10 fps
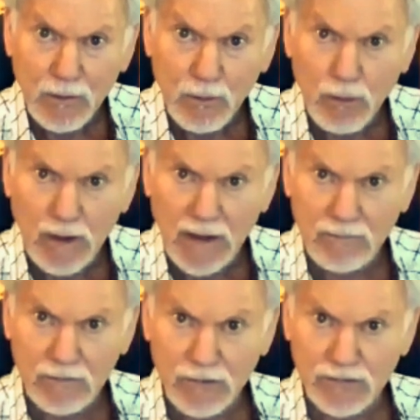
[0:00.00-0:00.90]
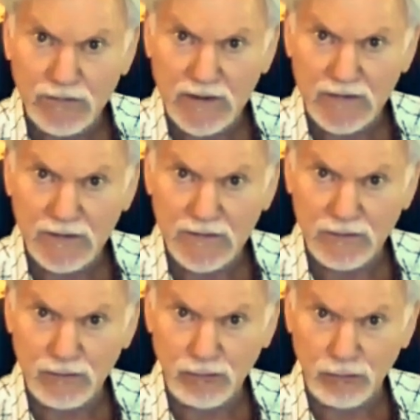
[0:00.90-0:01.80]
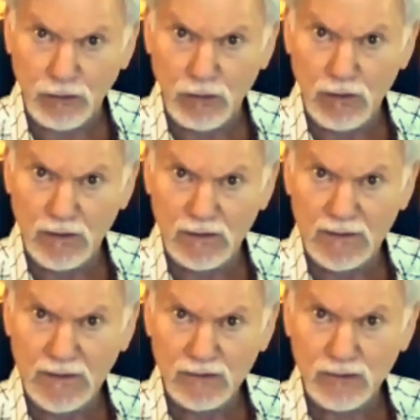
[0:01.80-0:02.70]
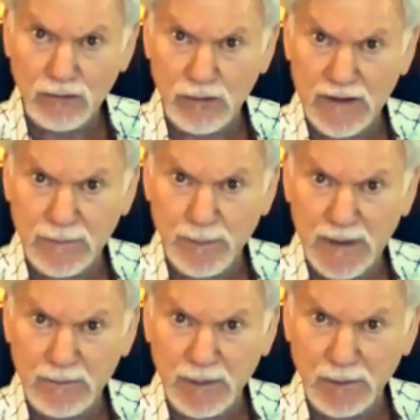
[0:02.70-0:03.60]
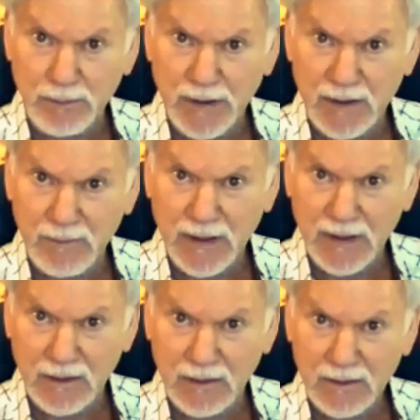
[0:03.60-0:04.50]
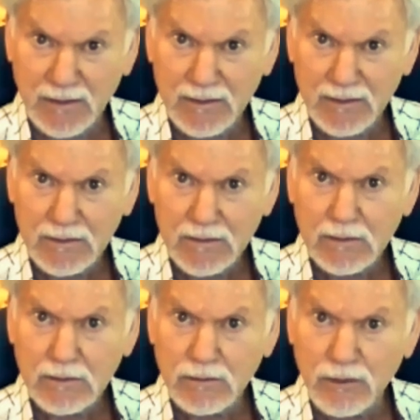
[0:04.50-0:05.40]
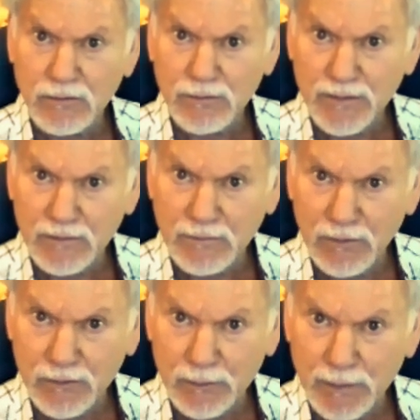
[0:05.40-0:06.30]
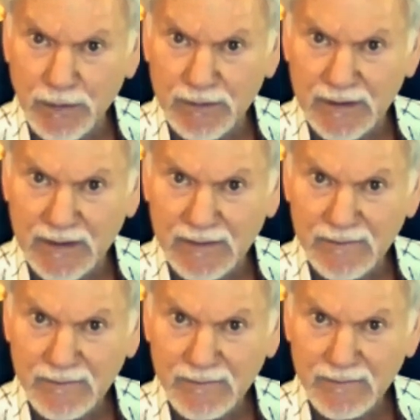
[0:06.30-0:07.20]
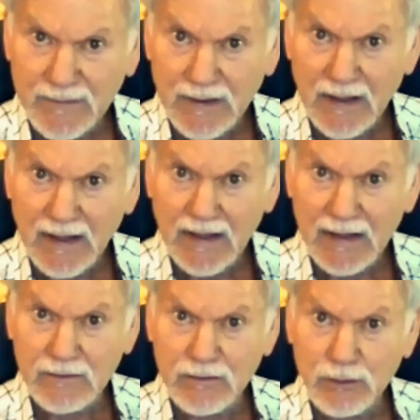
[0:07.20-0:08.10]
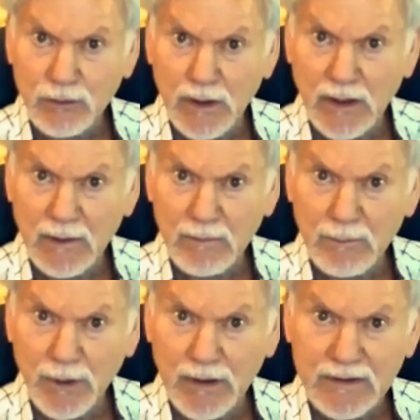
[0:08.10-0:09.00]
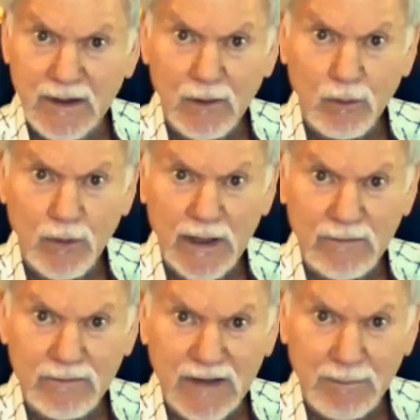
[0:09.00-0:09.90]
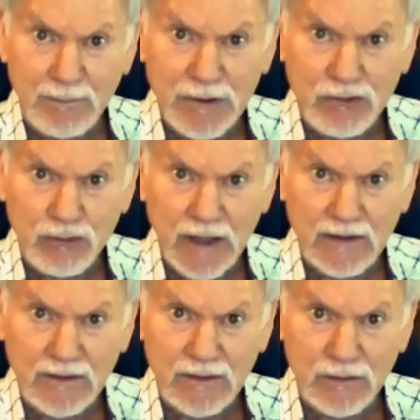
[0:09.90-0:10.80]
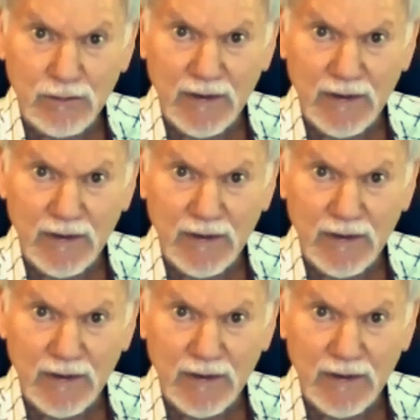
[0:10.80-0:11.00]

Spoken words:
Wherever you see this strong strength being built by a male, look for the vulnerability. And but we have not been trained to do